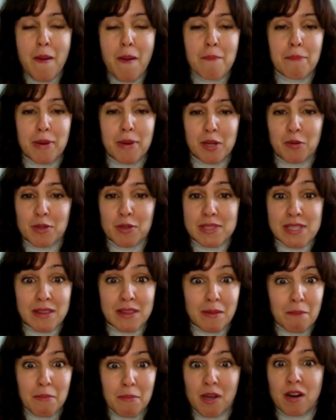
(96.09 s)
but it was in the
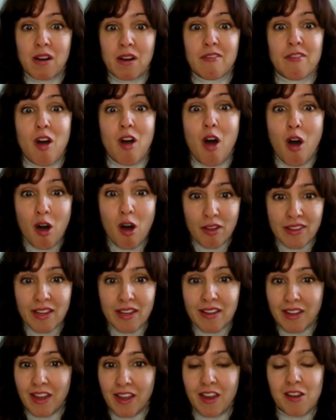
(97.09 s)
middle of all that
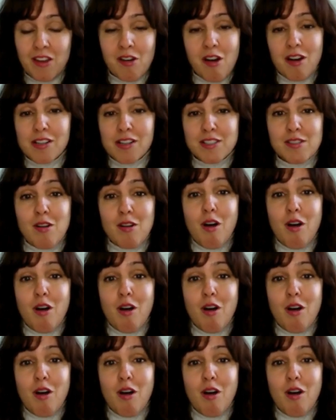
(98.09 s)
chaos,